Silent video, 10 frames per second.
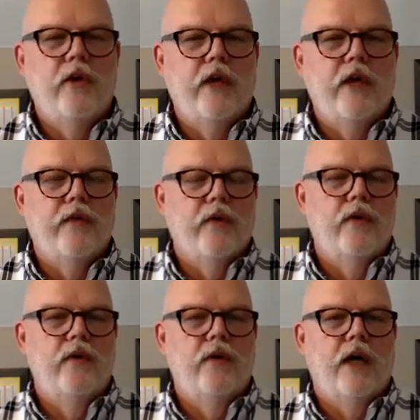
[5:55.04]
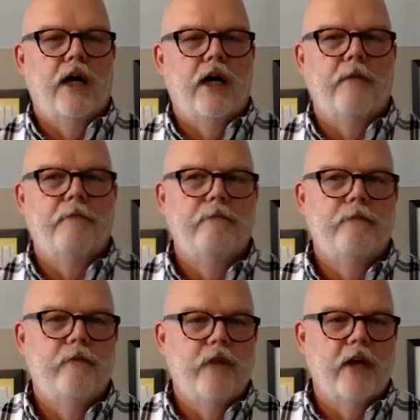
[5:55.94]
it through
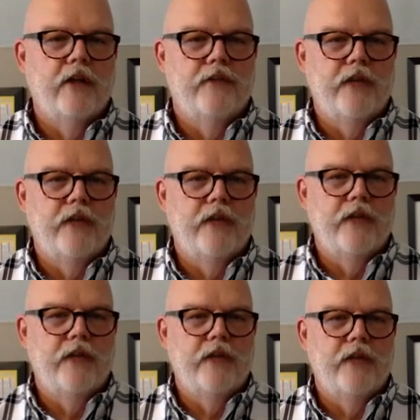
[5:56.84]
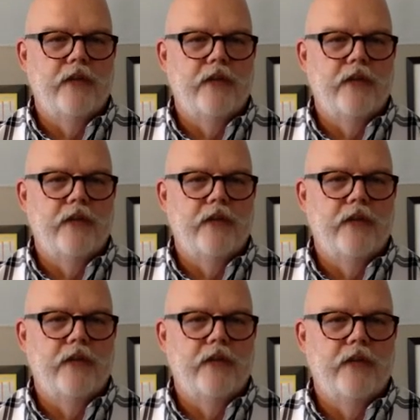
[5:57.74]
various videos, and even
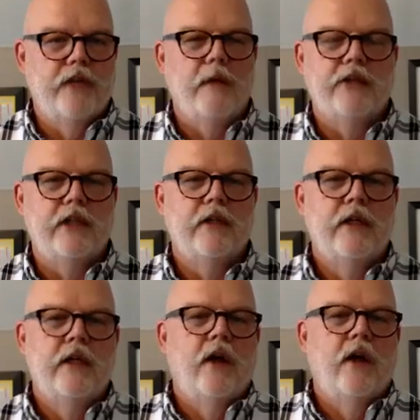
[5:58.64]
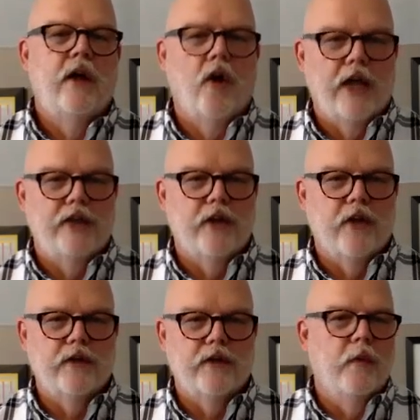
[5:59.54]
our lead pastor at each
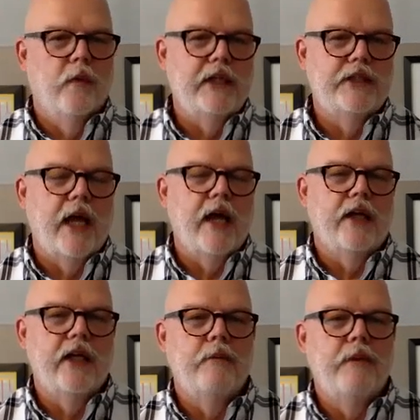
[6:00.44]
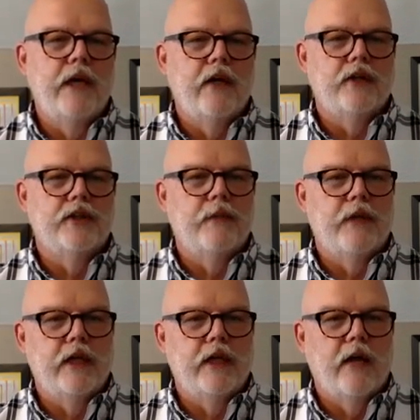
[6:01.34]
online service may say a
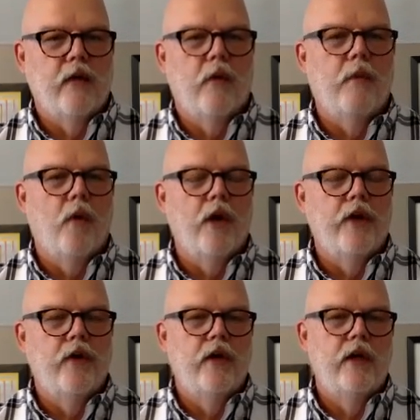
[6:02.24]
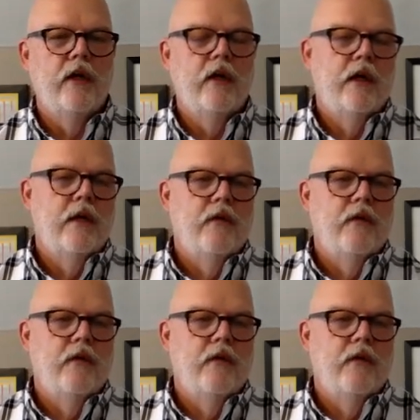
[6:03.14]
tidbit or something that kind of will point to it.